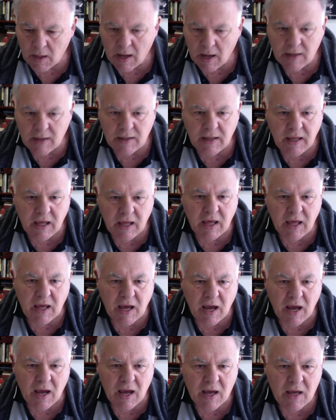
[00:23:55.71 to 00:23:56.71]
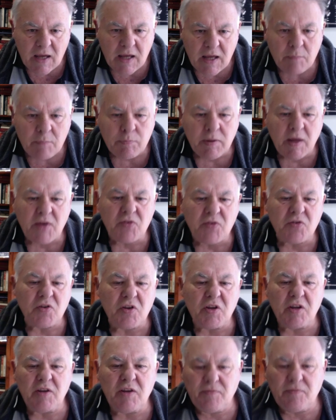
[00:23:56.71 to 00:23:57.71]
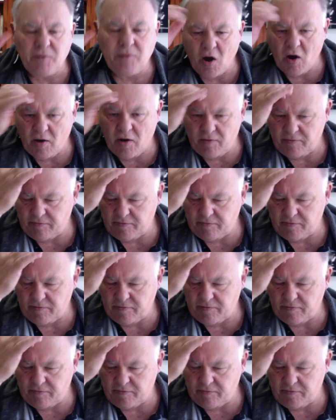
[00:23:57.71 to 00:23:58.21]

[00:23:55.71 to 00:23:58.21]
And here he plays E5.